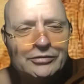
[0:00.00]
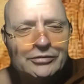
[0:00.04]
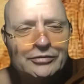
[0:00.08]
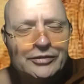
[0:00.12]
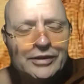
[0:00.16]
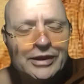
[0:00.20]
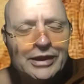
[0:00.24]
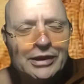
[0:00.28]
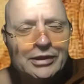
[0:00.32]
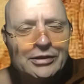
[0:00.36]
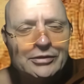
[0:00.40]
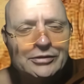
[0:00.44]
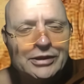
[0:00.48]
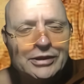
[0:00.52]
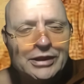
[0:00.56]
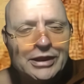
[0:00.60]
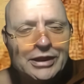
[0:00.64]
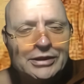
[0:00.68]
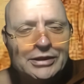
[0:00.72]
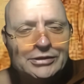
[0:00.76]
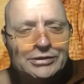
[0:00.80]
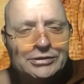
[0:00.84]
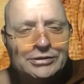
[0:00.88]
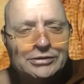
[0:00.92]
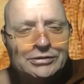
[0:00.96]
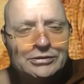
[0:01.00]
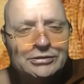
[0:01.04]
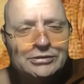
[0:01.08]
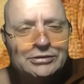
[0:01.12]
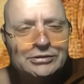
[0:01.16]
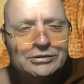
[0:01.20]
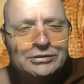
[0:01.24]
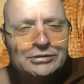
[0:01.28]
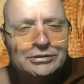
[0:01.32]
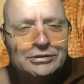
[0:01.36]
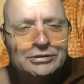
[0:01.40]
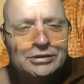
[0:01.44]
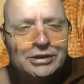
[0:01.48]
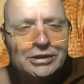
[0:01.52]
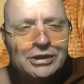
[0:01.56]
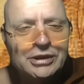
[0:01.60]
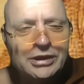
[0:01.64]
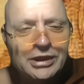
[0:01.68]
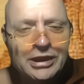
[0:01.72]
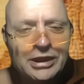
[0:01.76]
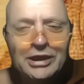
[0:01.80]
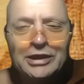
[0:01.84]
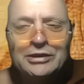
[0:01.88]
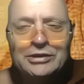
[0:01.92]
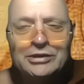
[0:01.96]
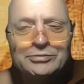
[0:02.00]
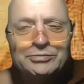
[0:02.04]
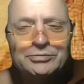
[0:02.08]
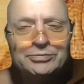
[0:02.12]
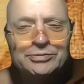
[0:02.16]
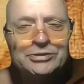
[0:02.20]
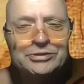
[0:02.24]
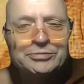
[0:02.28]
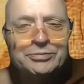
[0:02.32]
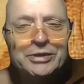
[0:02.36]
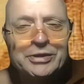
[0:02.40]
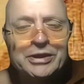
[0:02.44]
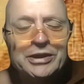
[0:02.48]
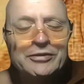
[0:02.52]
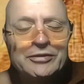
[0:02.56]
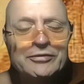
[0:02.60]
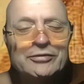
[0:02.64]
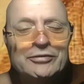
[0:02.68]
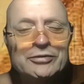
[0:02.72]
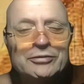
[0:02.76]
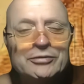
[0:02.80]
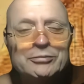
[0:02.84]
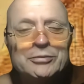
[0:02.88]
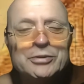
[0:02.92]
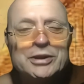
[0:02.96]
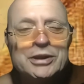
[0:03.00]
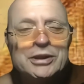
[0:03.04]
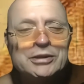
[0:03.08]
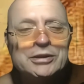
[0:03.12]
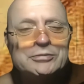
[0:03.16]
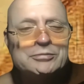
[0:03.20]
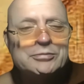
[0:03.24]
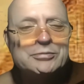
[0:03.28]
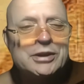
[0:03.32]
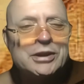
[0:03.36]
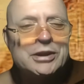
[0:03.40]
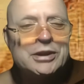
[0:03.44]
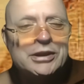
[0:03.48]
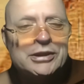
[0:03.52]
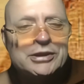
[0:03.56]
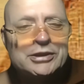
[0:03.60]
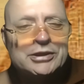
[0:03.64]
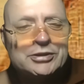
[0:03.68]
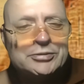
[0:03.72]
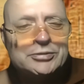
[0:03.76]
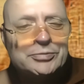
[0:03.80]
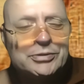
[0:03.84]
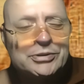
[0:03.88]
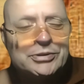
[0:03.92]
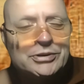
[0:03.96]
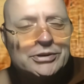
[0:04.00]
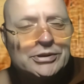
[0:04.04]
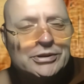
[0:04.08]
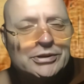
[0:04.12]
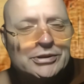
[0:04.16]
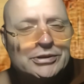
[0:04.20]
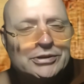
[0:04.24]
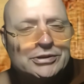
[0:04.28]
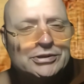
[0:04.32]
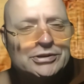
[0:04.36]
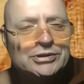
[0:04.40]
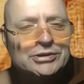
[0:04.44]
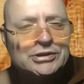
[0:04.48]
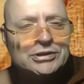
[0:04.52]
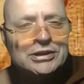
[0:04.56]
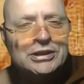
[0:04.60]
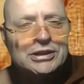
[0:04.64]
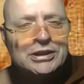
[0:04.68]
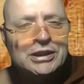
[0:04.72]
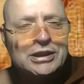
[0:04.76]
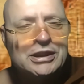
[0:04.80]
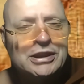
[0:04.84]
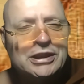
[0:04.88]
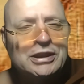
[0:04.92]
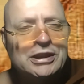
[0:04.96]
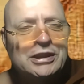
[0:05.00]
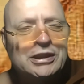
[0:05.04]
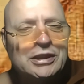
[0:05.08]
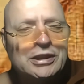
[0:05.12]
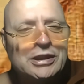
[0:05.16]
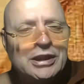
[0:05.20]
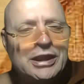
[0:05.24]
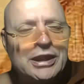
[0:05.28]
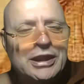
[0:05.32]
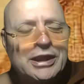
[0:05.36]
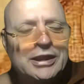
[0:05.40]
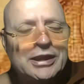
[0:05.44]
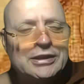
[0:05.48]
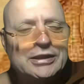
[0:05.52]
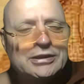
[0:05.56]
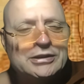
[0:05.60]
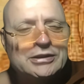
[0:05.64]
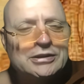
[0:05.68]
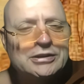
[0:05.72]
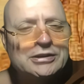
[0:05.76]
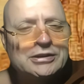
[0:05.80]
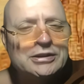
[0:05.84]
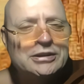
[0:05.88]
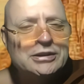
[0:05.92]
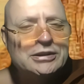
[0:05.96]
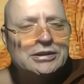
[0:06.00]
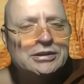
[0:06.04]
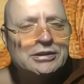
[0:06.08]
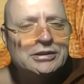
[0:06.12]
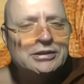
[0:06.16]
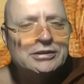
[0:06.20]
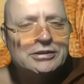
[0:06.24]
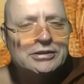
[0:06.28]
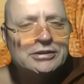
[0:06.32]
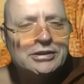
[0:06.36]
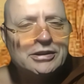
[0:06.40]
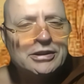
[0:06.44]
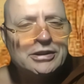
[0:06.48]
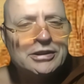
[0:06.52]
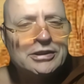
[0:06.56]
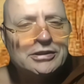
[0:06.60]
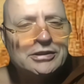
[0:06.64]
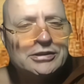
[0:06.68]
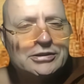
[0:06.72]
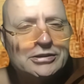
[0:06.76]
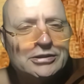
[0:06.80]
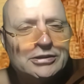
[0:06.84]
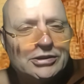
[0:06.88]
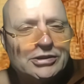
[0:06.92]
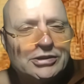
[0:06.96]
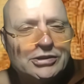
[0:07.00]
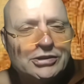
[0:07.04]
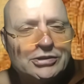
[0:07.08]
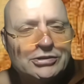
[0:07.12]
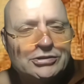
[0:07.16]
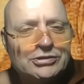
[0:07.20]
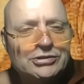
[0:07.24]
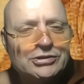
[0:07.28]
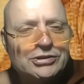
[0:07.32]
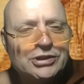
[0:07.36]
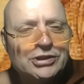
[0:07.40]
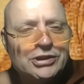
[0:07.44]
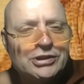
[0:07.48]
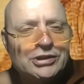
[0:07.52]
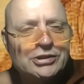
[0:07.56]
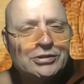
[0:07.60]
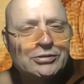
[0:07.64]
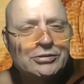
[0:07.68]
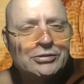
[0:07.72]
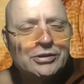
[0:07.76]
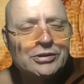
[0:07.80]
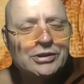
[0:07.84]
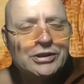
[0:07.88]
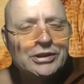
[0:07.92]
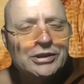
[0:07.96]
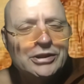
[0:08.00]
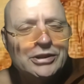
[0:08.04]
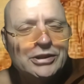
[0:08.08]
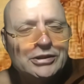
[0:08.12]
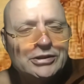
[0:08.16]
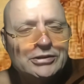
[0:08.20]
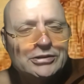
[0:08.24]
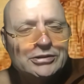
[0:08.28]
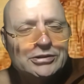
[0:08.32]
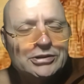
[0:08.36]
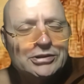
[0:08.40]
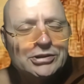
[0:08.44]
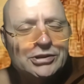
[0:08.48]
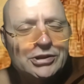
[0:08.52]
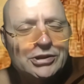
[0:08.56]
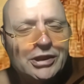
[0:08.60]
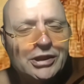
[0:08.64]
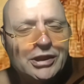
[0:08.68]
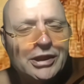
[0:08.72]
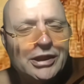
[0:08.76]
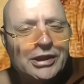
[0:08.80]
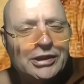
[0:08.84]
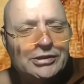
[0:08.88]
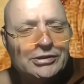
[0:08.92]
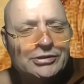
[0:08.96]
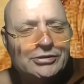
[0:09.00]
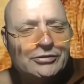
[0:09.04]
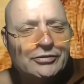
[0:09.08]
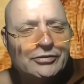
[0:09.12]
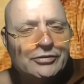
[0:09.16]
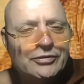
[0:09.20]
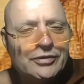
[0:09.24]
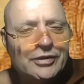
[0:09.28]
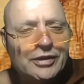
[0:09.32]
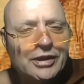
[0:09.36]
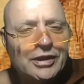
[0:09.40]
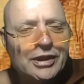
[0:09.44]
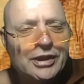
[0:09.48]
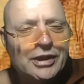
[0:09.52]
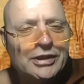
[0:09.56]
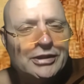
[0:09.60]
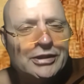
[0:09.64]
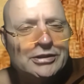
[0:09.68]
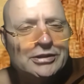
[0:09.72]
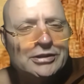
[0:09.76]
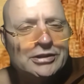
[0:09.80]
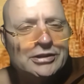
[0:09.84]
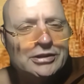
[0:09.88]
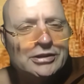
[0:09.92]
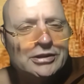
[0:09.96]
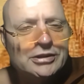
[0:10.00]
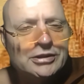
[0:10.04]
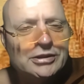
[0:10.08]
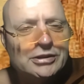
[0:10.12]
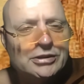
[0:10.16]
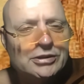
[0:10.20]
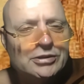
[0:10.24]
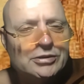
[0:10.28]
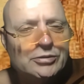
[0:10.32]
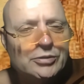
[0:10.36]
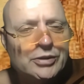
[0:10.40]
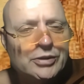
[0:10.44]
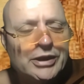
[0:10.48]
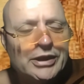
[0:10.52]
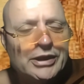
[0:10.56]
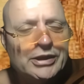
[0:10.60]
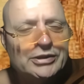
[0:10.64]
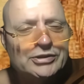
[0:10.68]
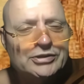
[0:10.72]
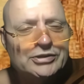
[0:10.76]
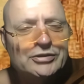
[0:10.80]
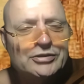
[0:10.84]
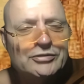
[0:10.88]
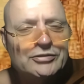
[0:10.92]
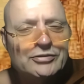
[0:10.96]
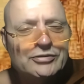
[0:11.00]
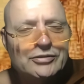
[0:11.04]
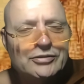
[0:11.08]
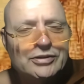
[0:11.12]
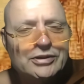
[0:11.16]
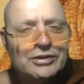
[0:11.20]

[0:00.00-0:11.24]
found that, again, speaking from my, my experience, that the continually trying to find ways of